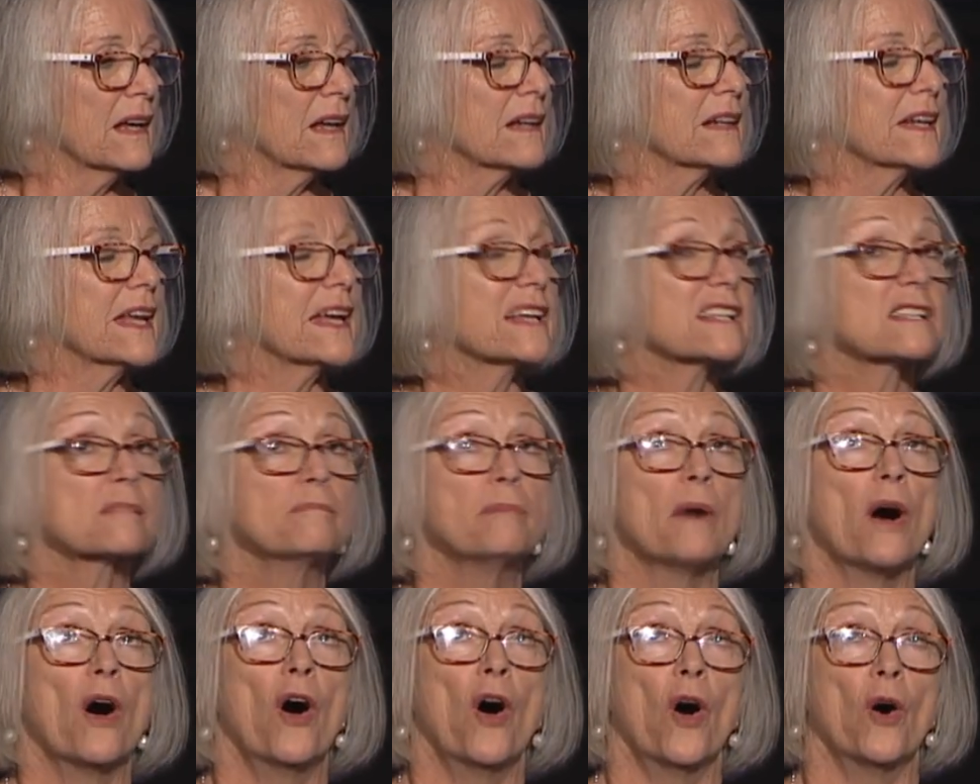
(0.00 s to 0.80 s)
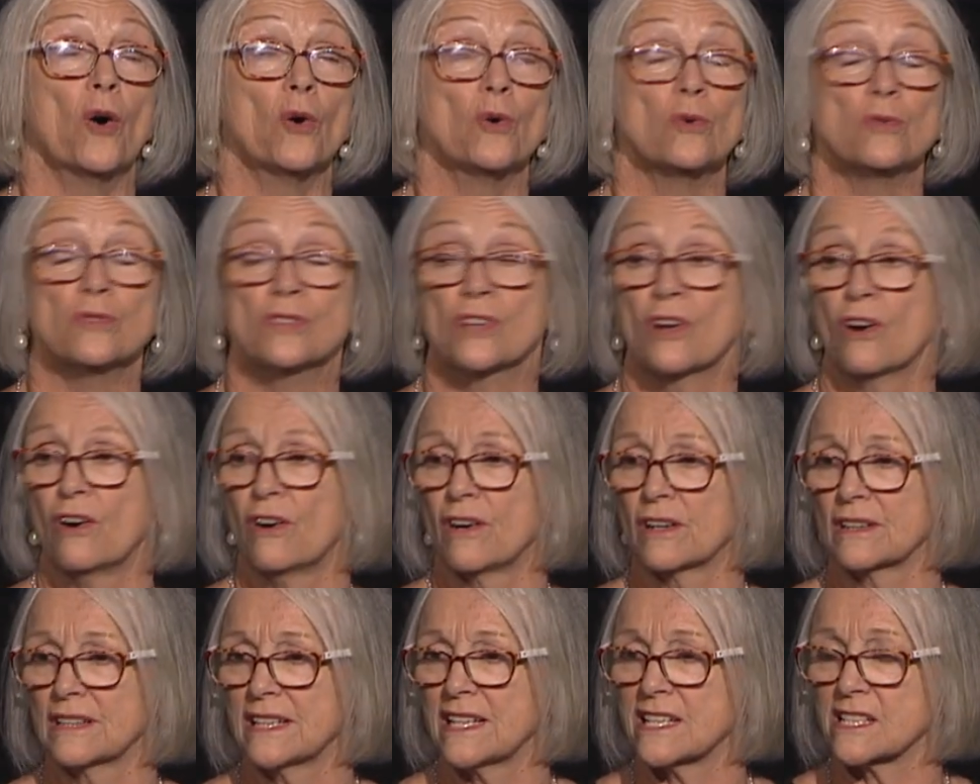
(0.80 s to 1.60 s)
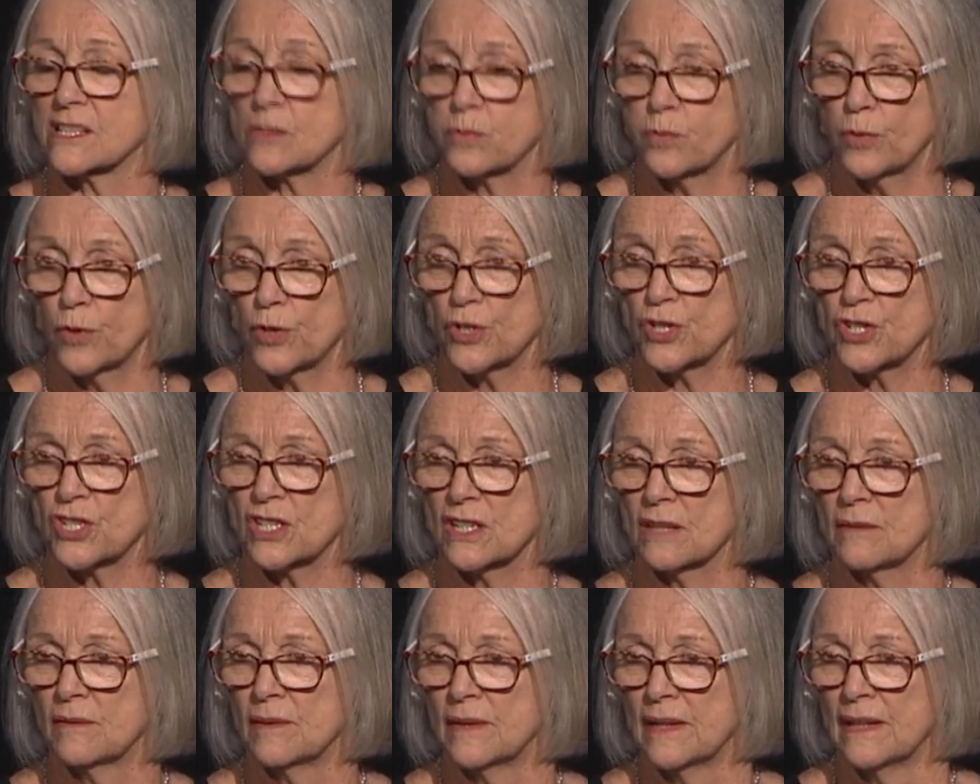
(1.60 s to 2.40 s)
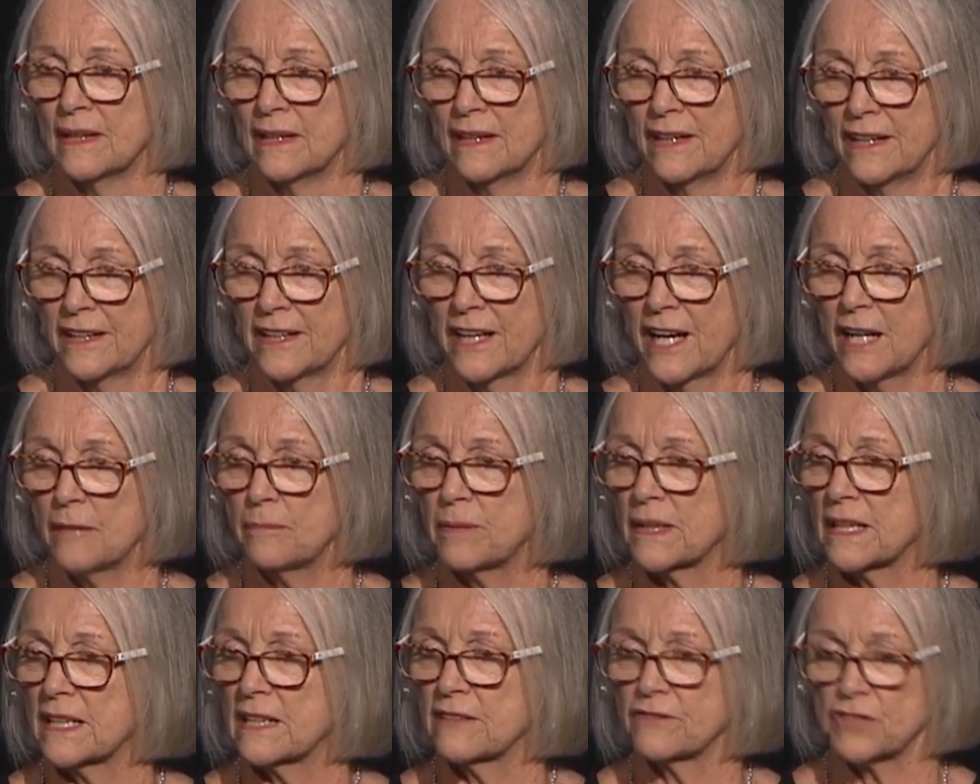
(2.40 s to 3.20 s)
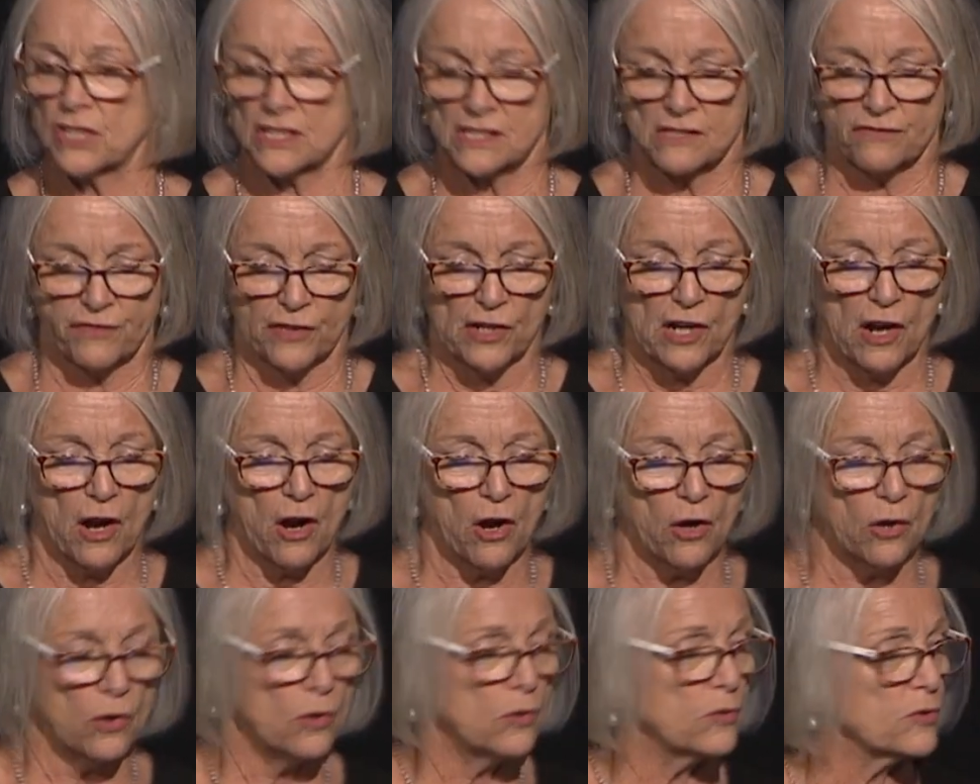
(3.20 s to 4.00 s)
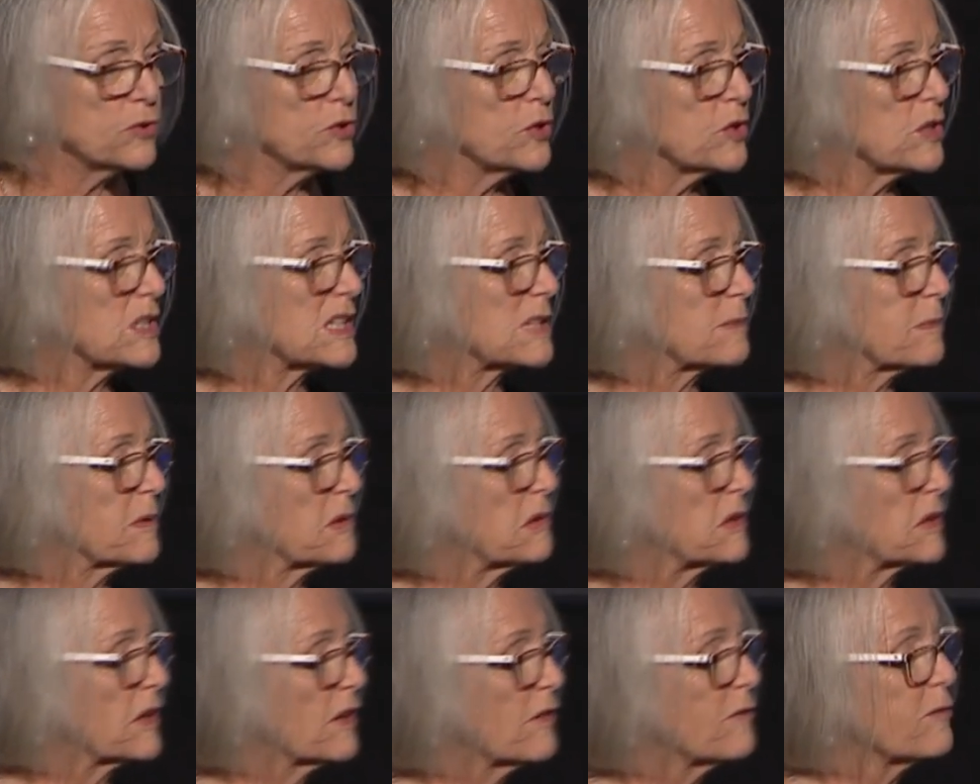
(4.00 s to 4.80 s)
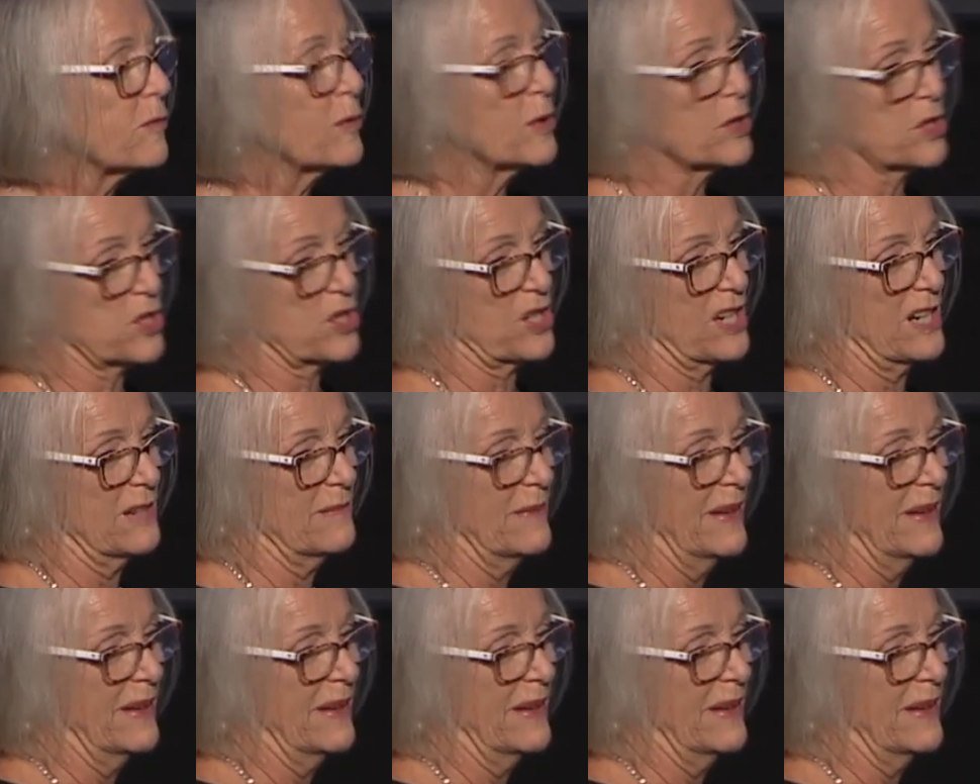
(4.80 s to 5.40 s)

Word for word: Let's behold God. Let's worship. And I believe just for a whole new spirit of worship